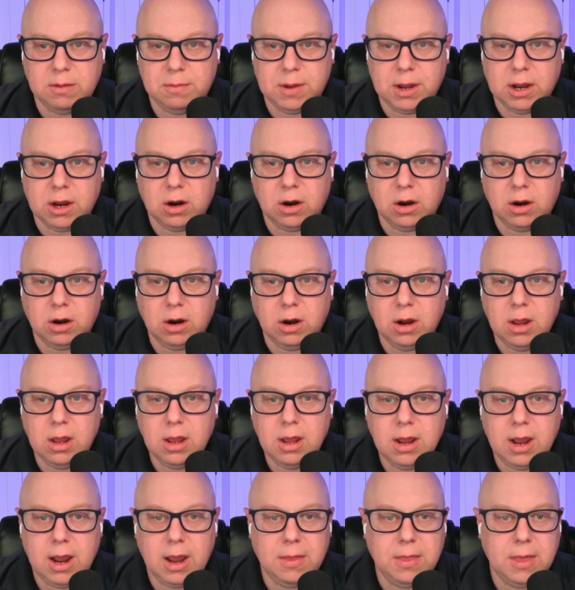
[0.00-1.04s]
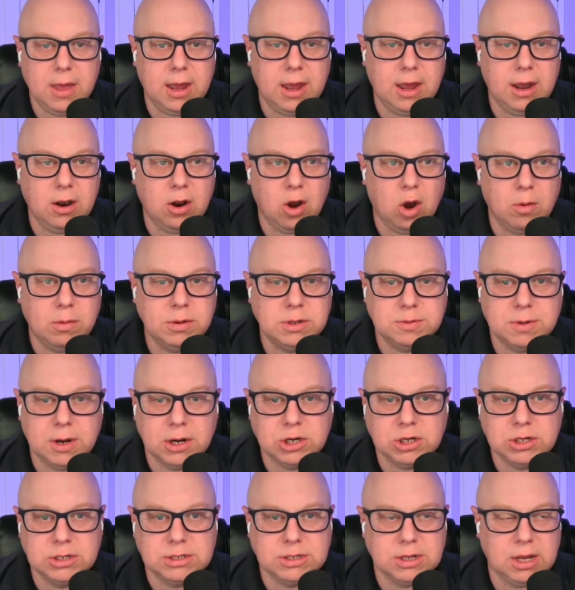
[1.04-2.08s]
bigger, and then home
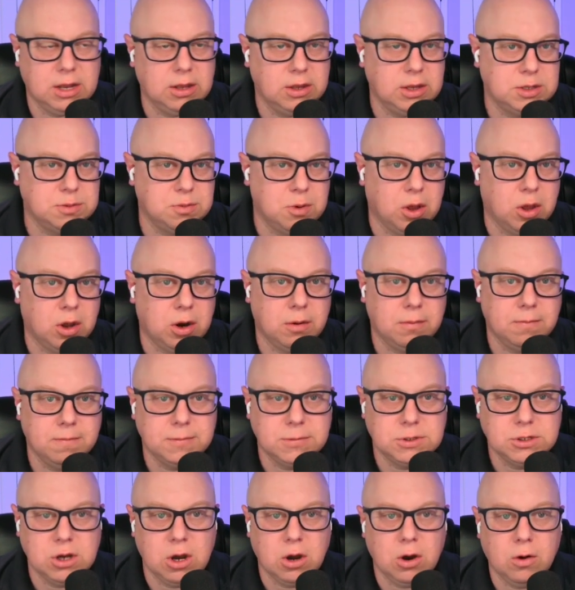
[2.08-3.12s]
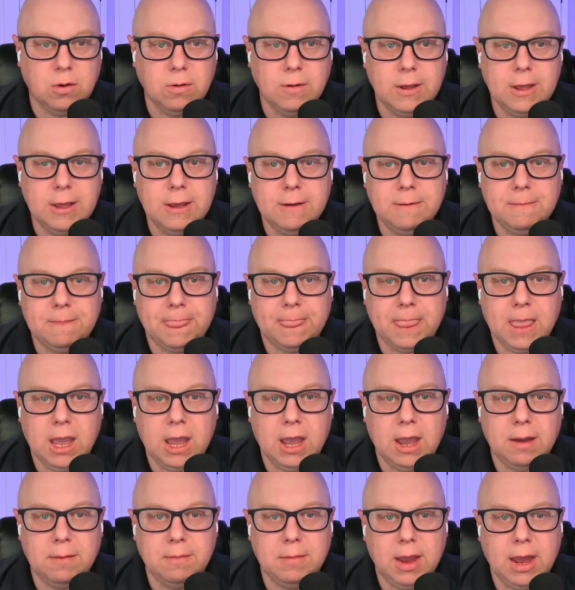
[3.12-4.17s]
inspection slightly smaller. So
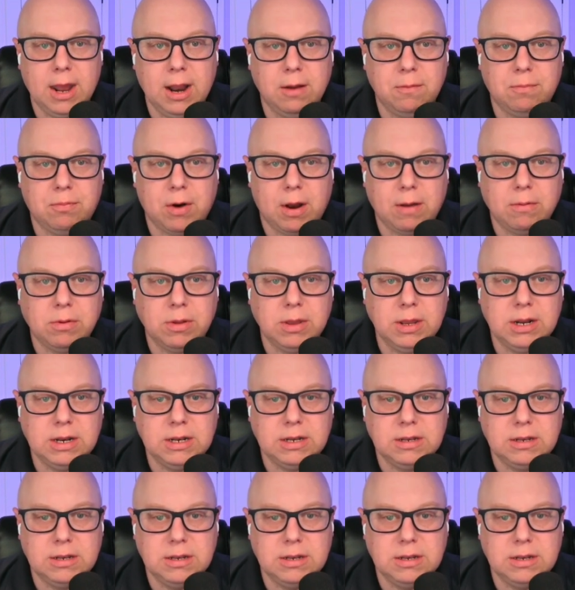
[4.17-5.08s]
I probably